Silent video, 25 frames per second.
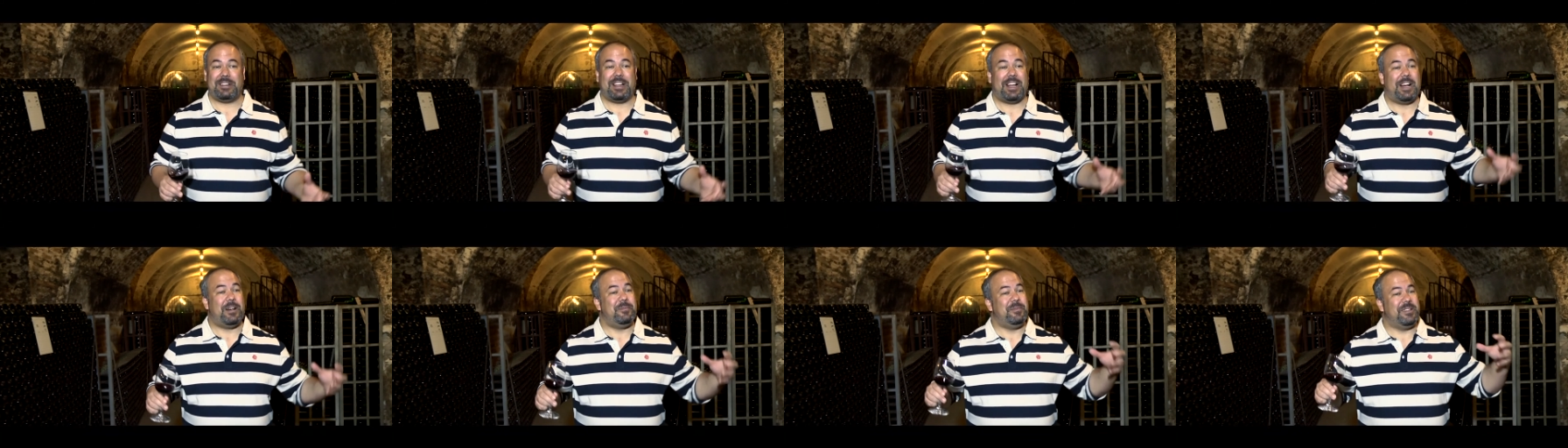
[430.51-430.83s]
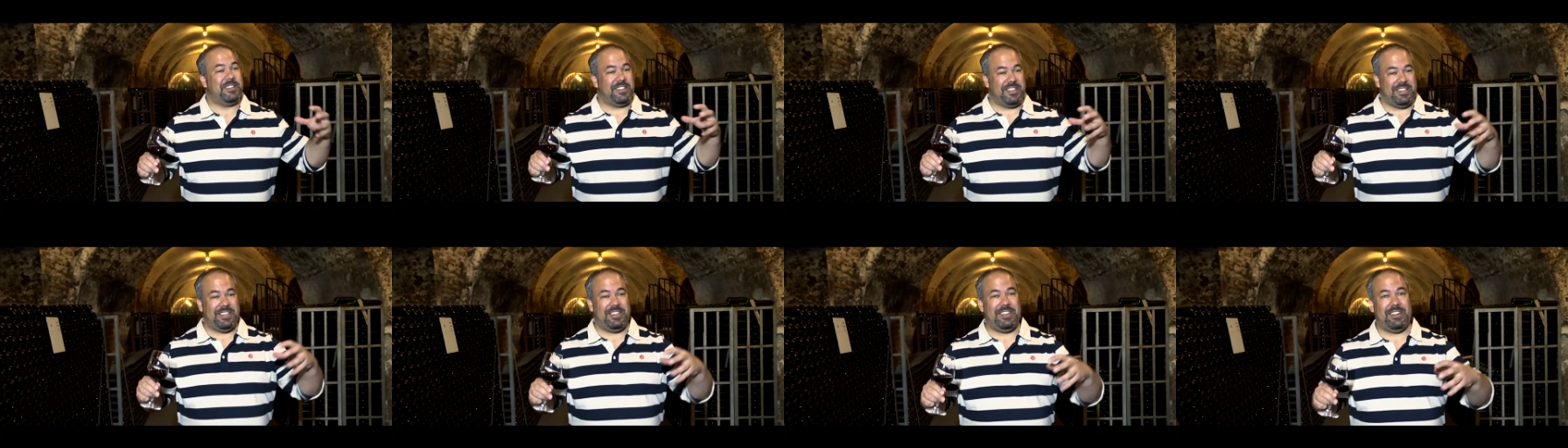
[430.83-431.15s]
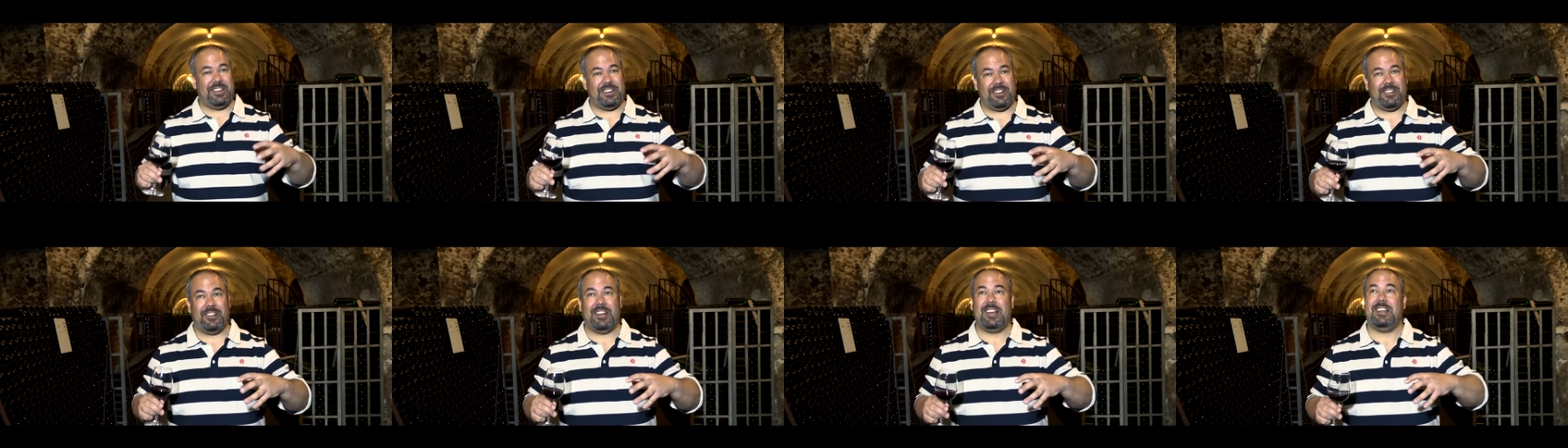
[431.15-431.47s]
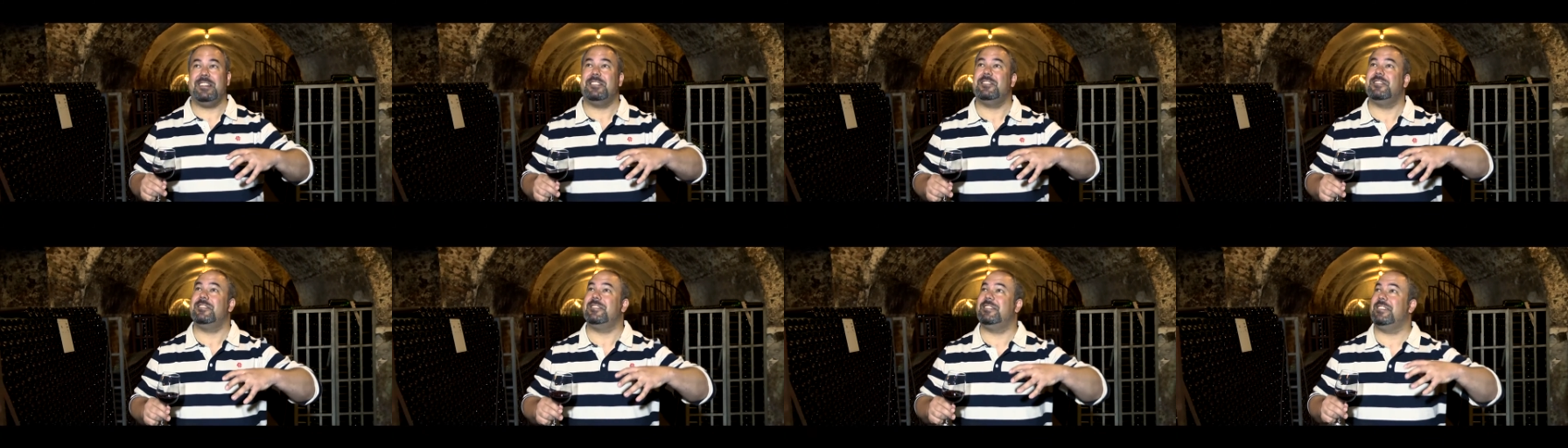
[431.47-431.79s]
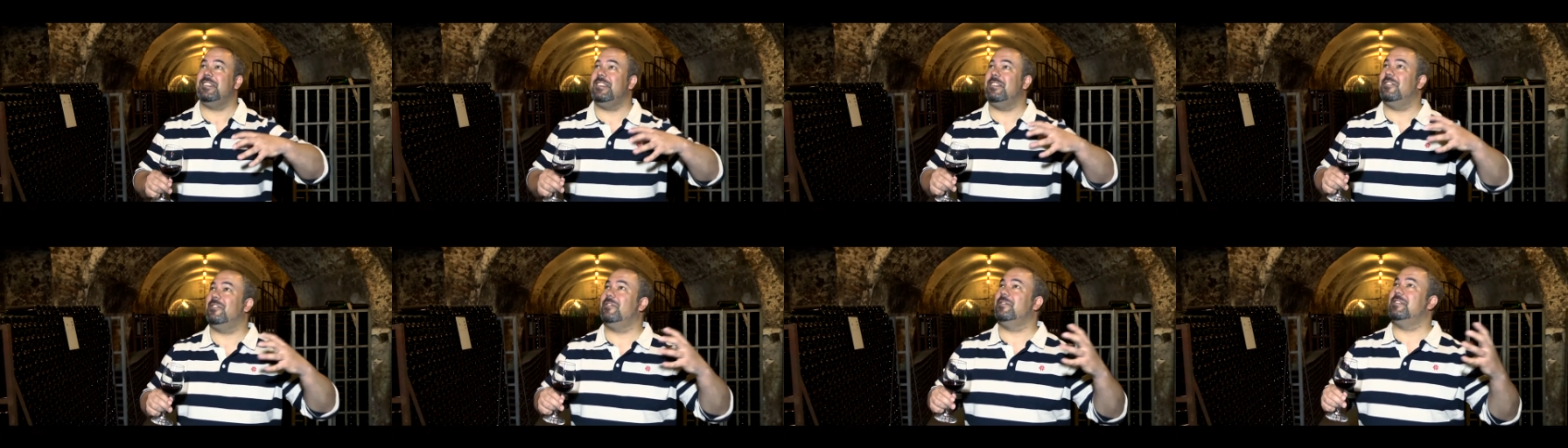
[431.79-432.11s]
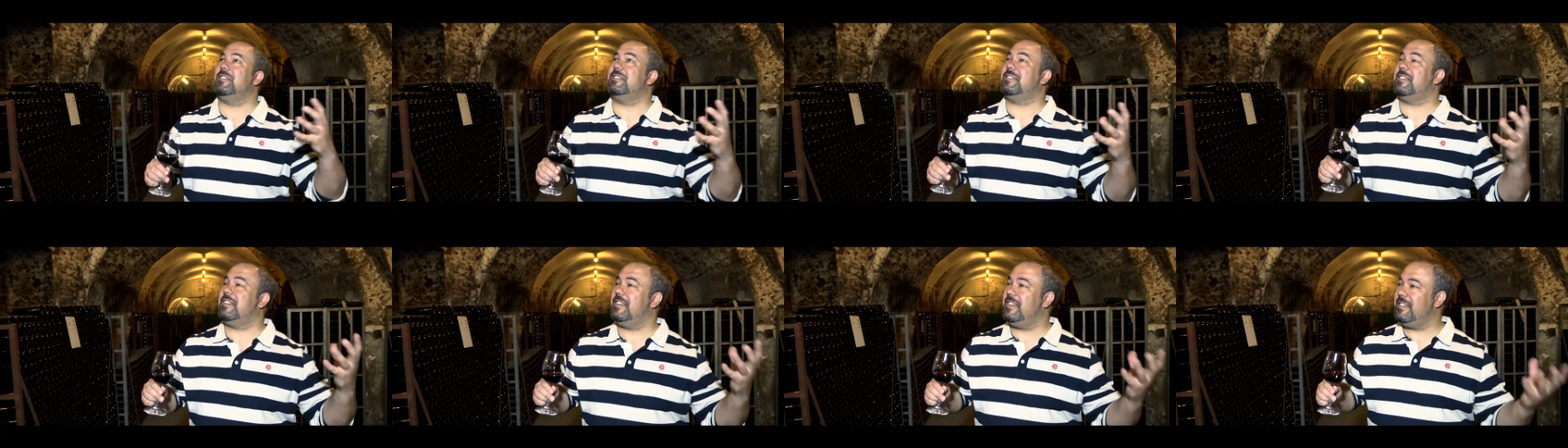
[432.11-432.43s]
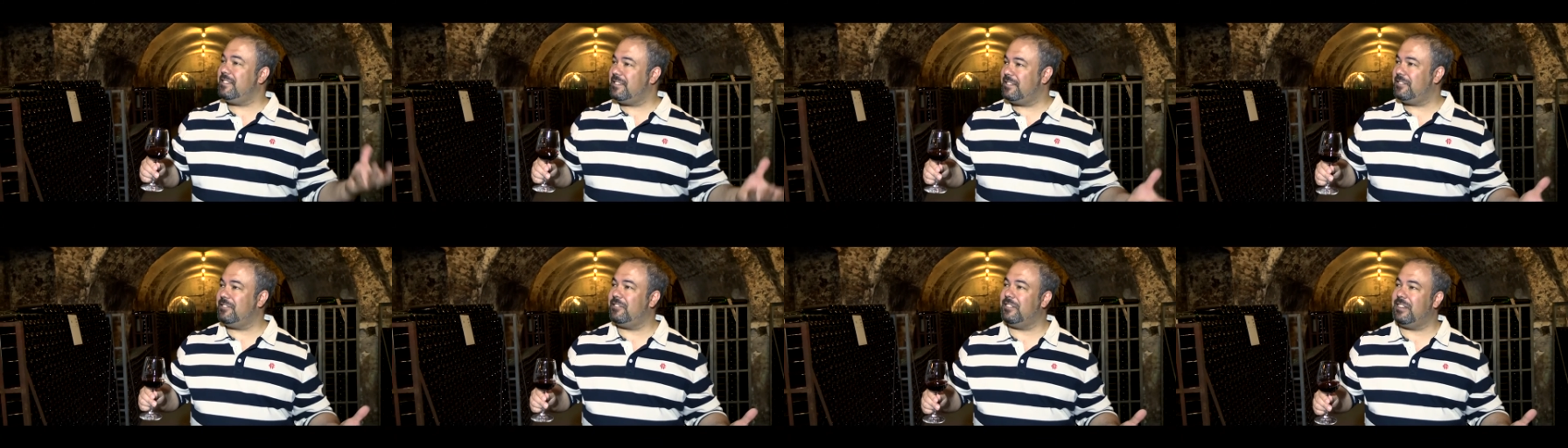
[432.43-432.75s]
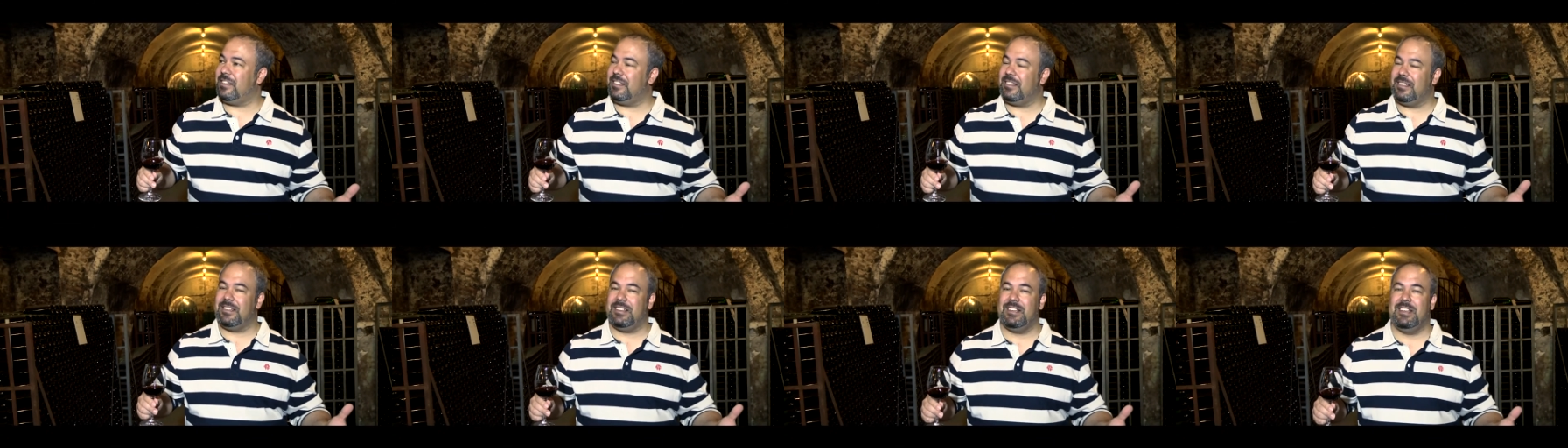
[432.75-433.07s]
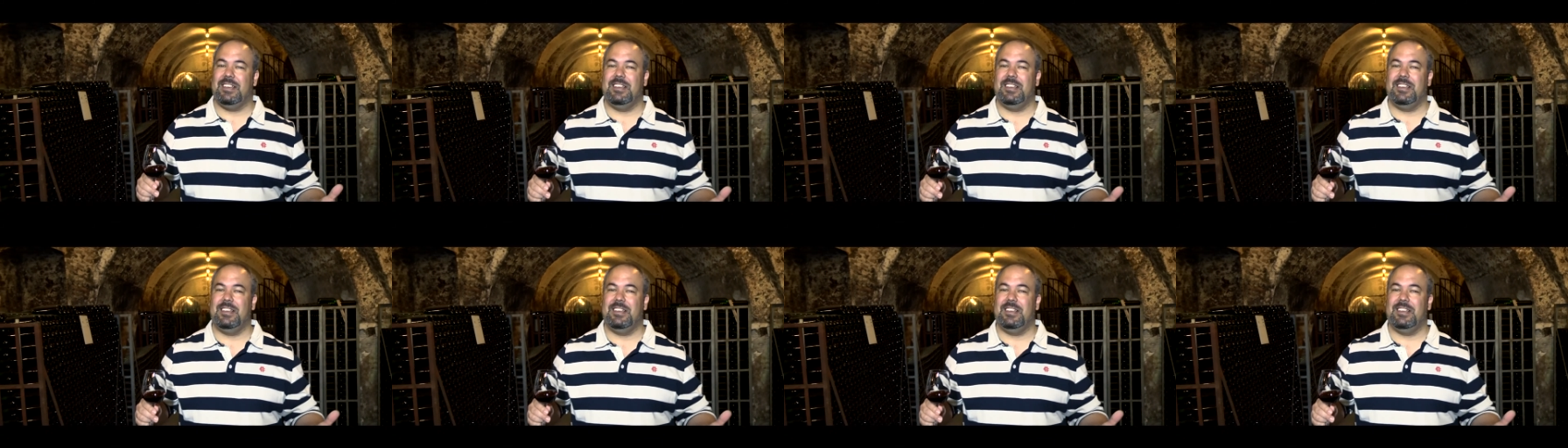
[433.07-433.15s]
coming here and to see all this history,